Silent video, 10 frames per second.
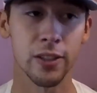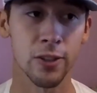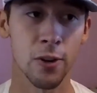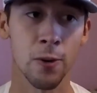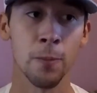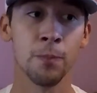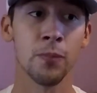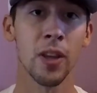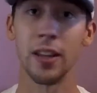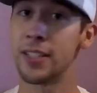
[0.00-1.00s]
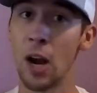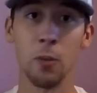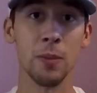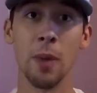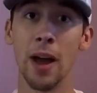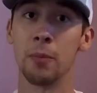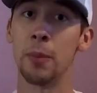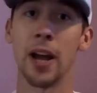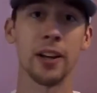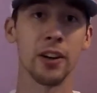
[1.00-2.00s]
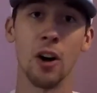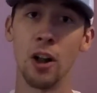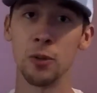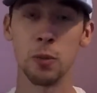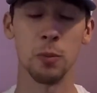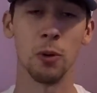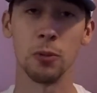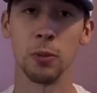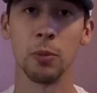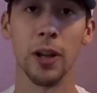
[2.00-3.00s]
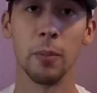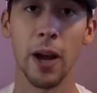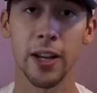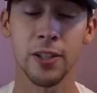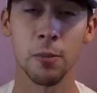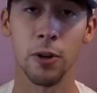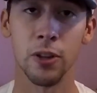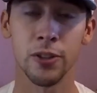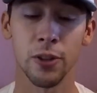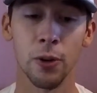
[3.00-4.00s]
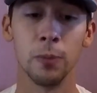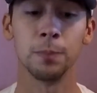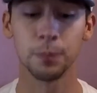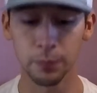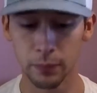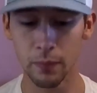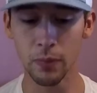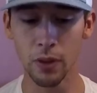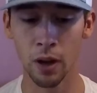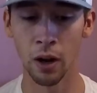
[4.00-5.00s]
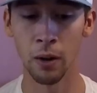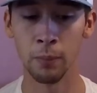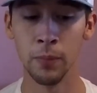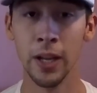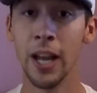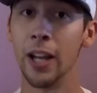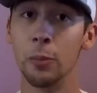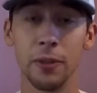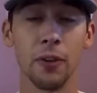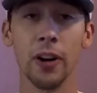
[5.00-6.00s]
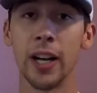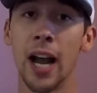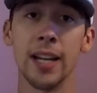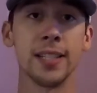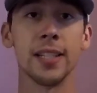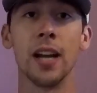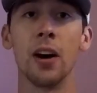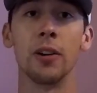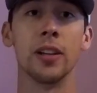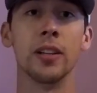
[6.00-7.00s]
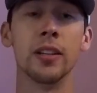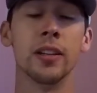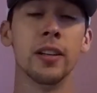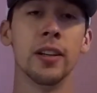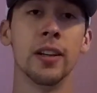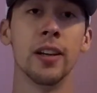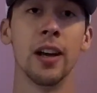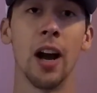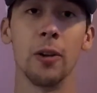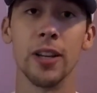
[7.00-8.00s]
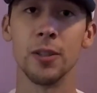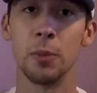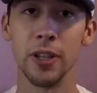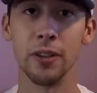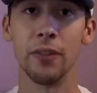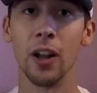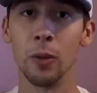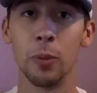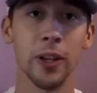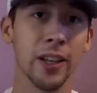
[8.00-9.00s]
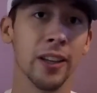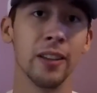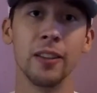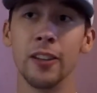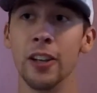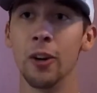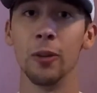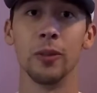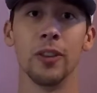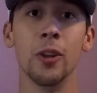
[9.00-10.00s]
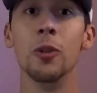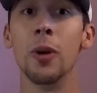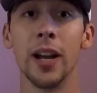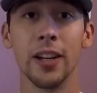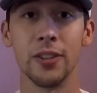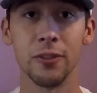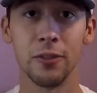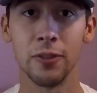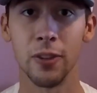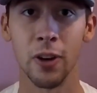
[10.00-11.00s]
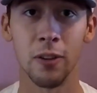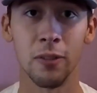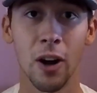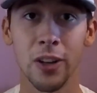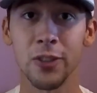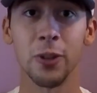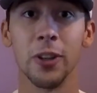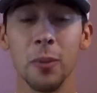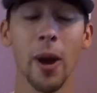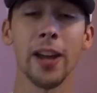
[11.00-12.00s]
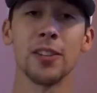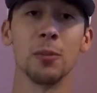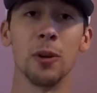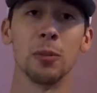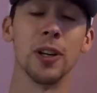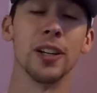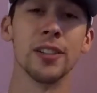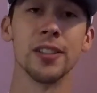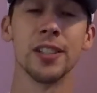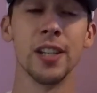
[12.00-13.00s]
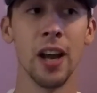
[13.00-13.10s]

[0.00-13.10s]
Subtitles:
So that's how we met back in college. We both were playing basketball, so it'll be fun to kind of see how he's been developing, you know, the new age of Australian basketball players.